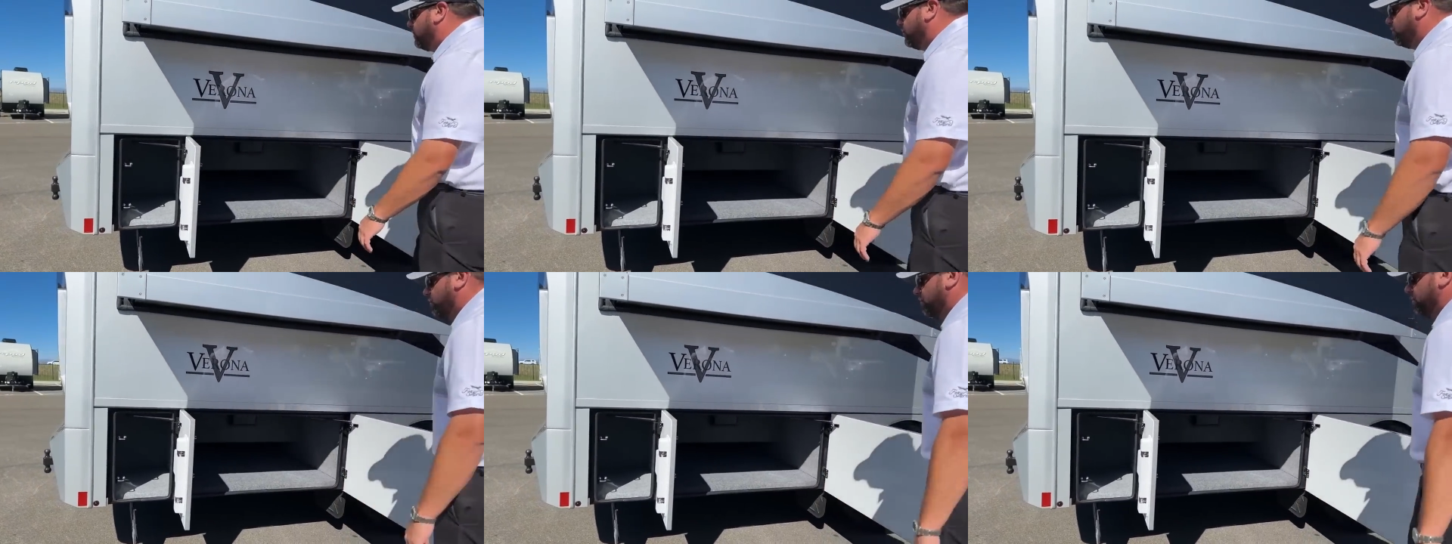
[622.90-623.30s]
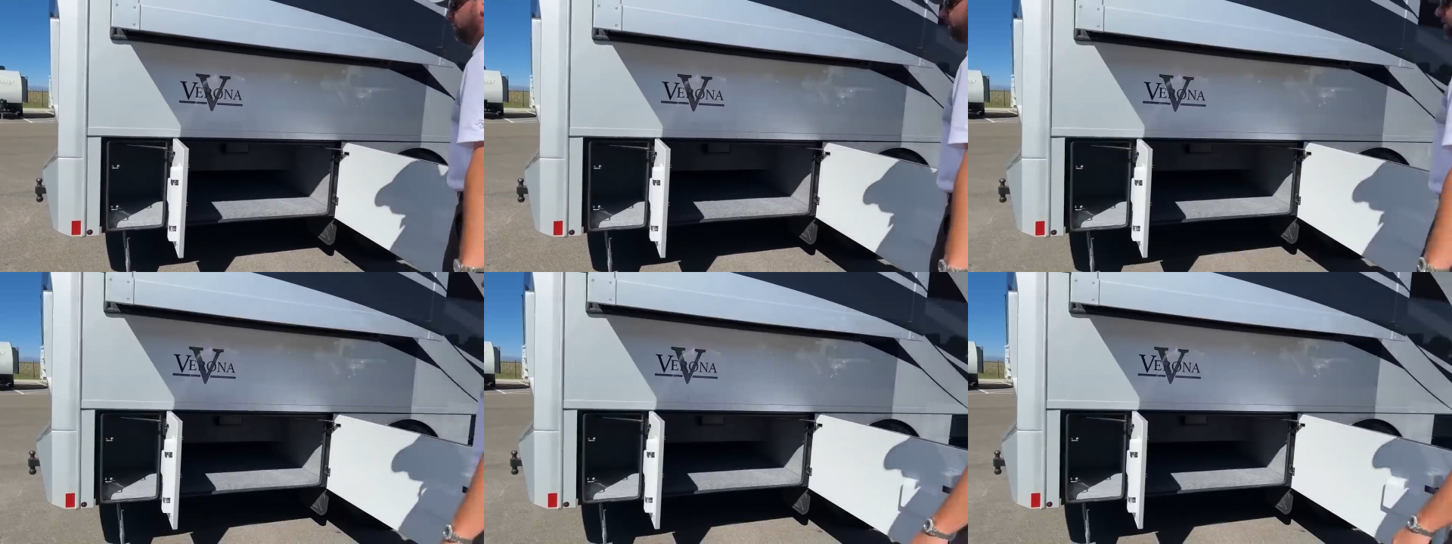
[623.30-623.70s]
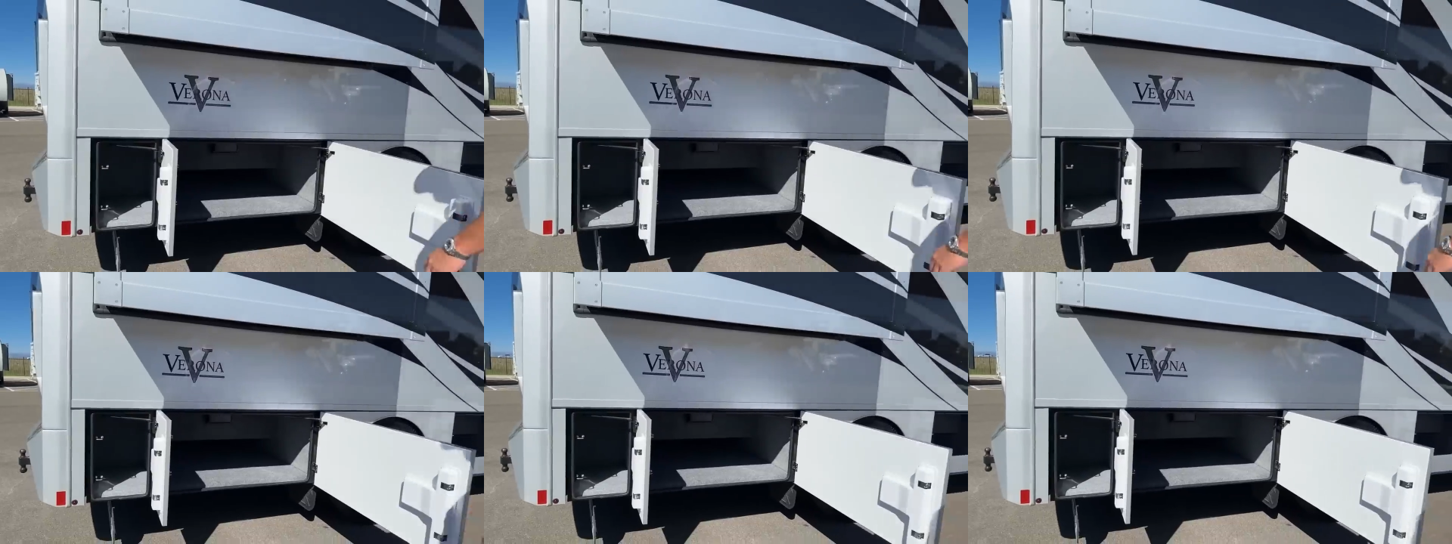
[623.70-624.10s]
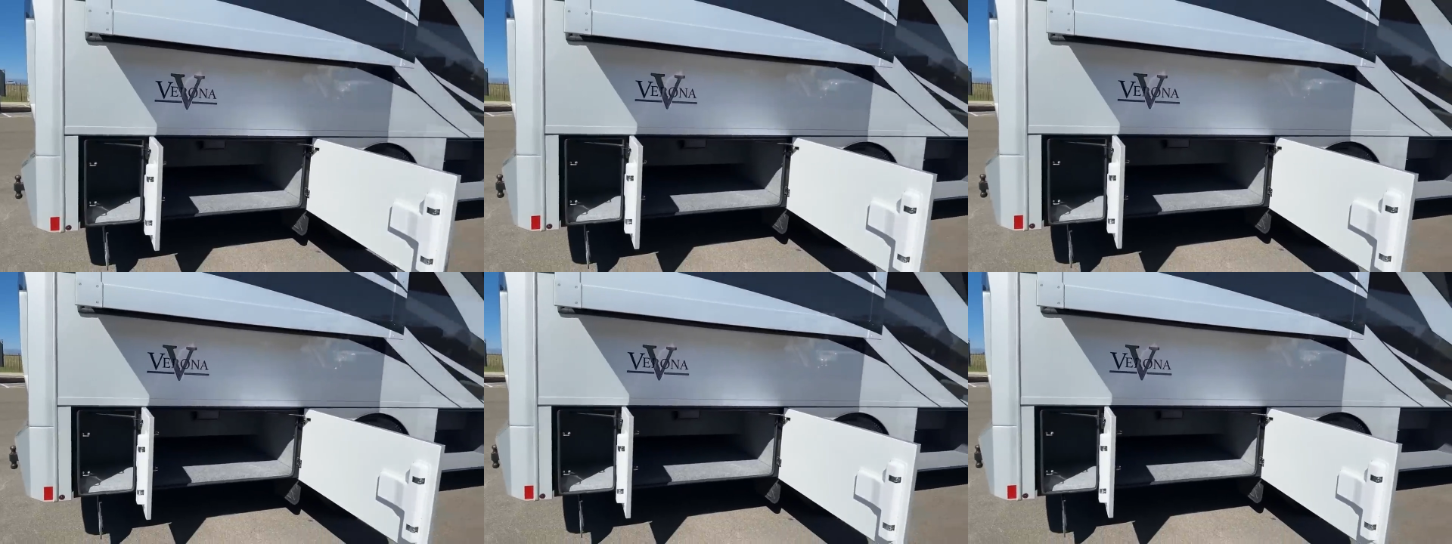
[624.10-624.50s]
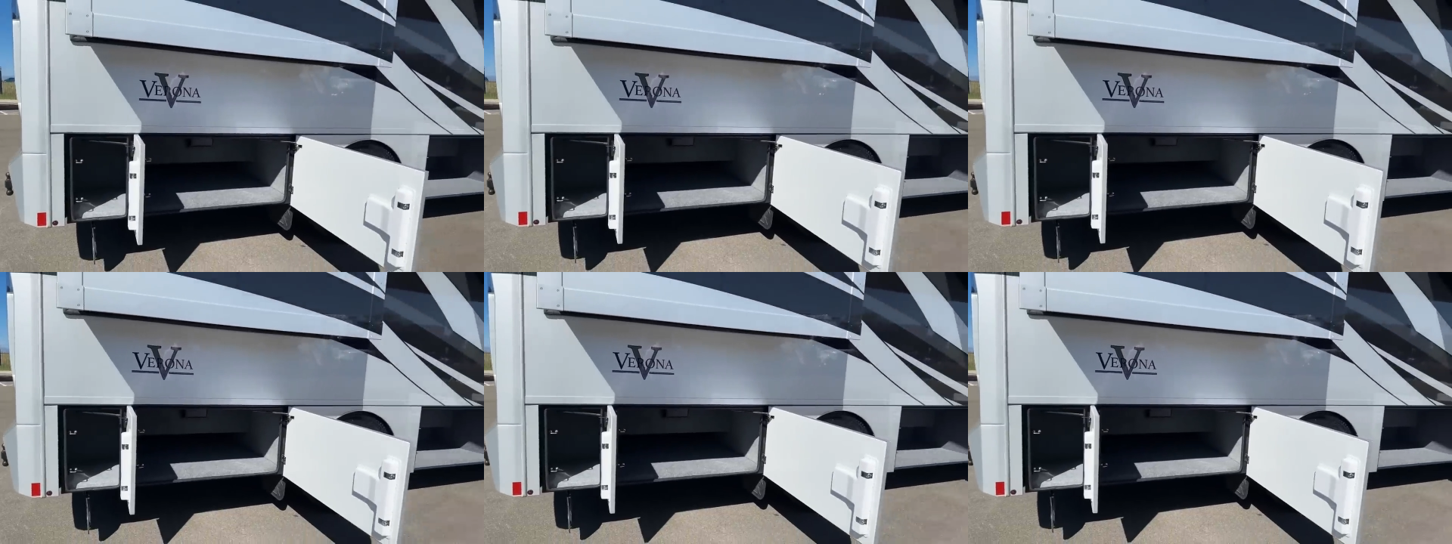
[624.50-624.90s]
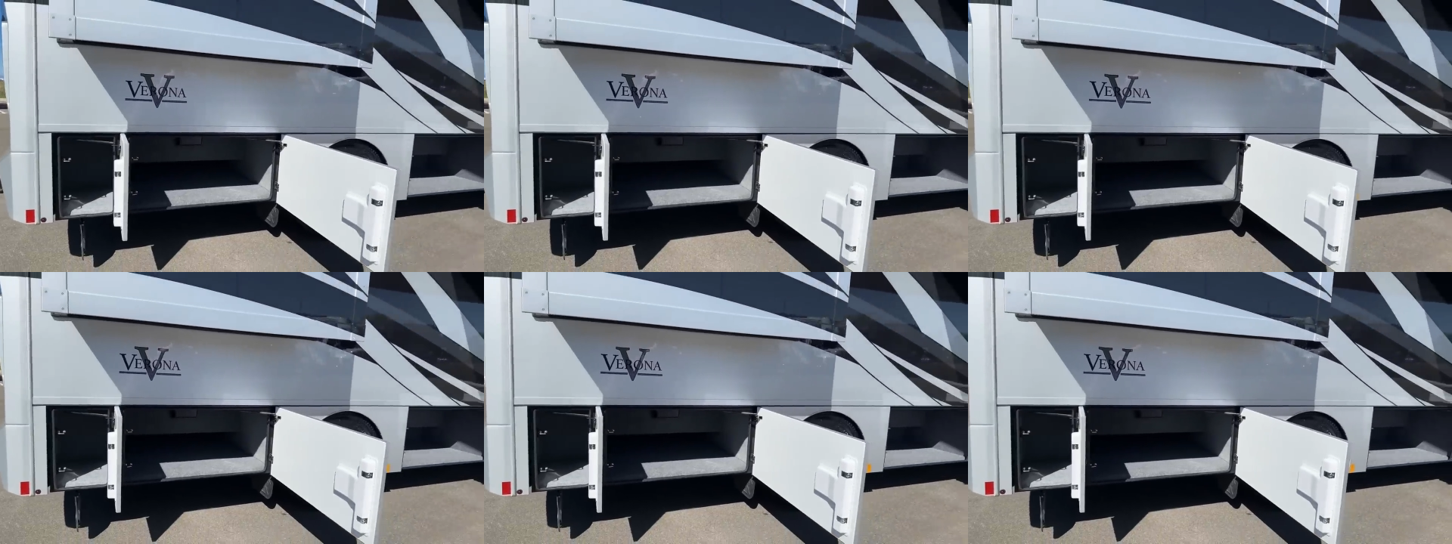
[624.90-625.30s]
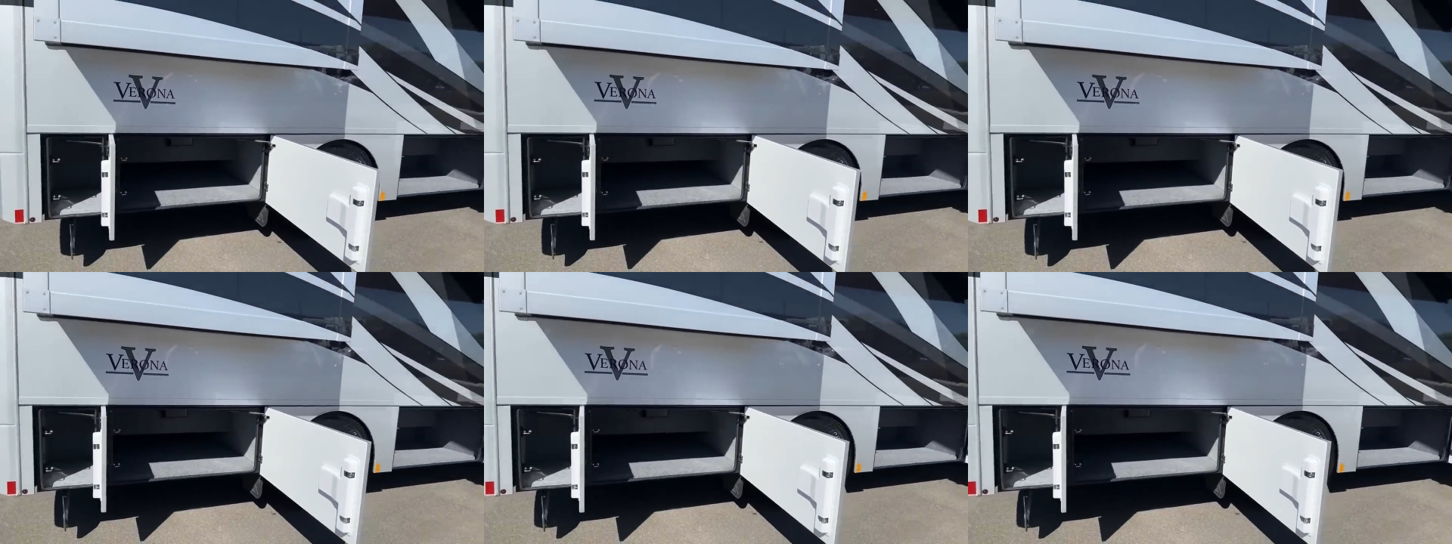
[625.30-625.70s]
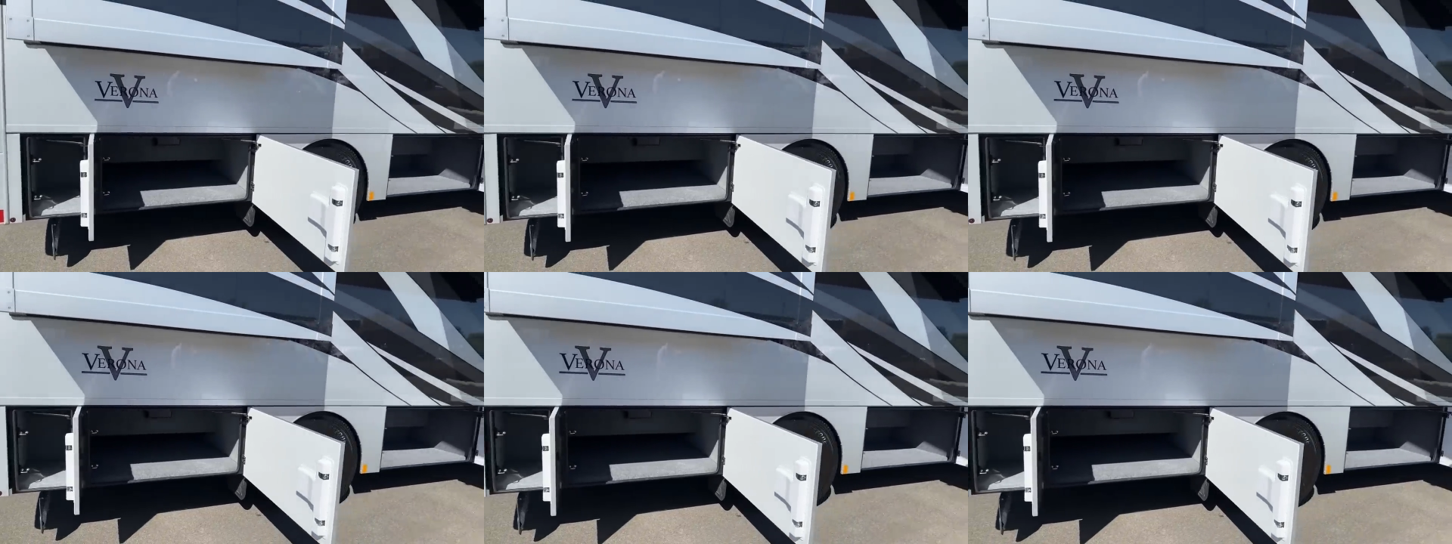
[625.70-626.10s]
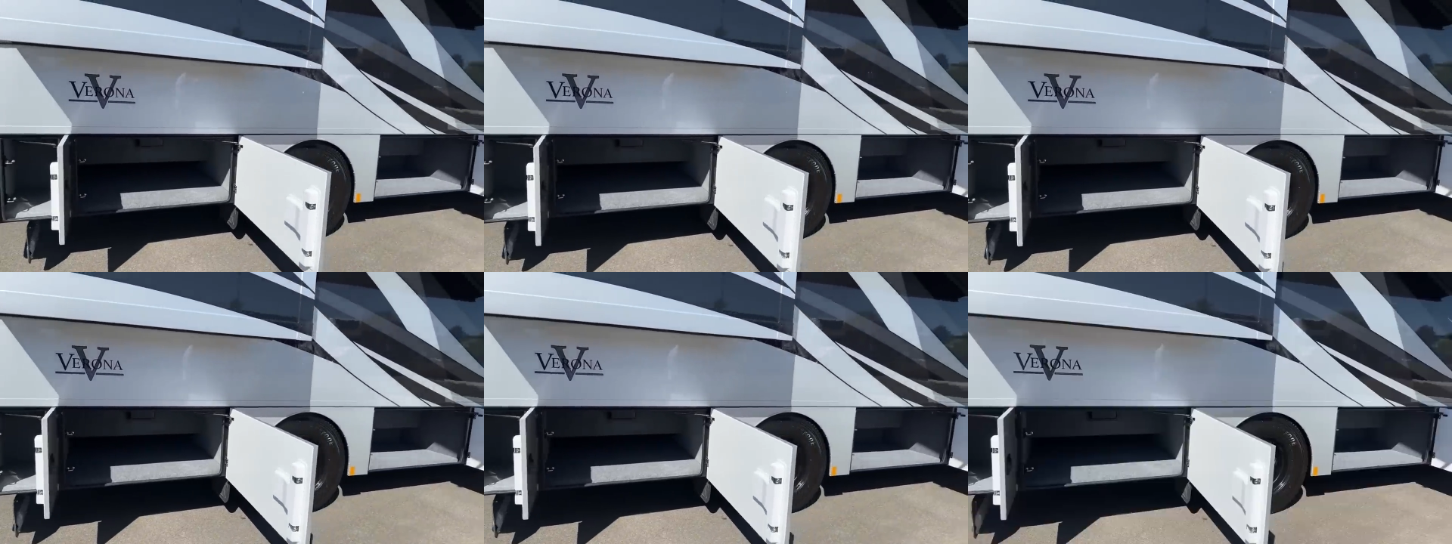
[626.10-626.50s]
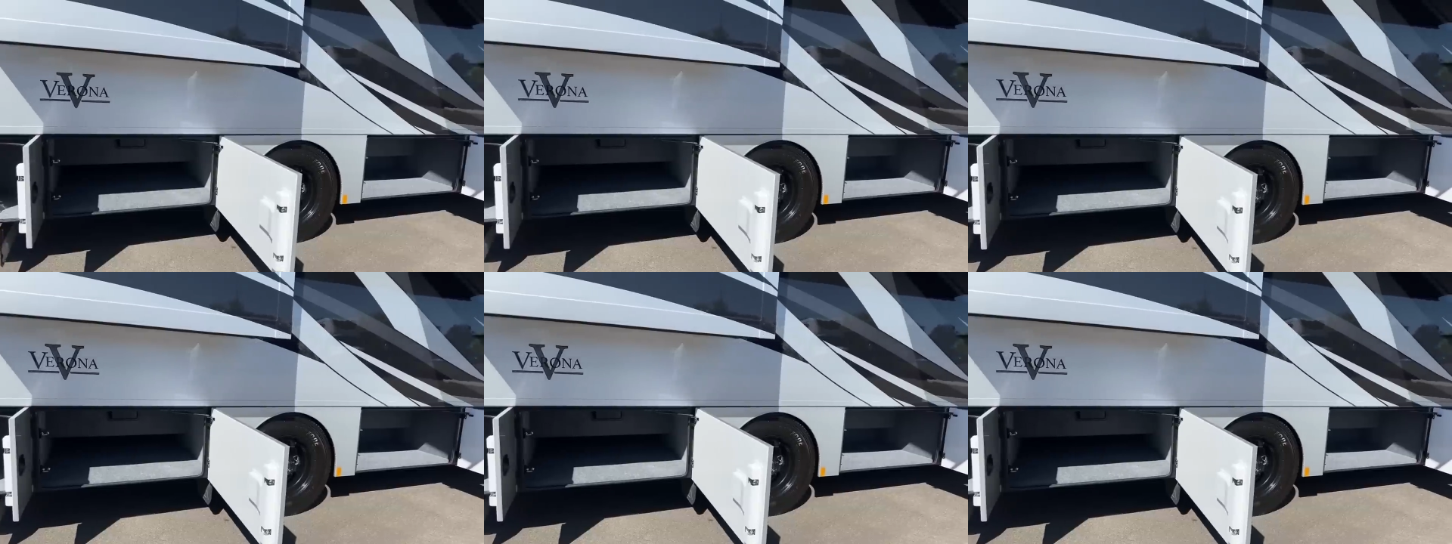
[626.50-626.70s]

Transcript: [unreadable: no face in view]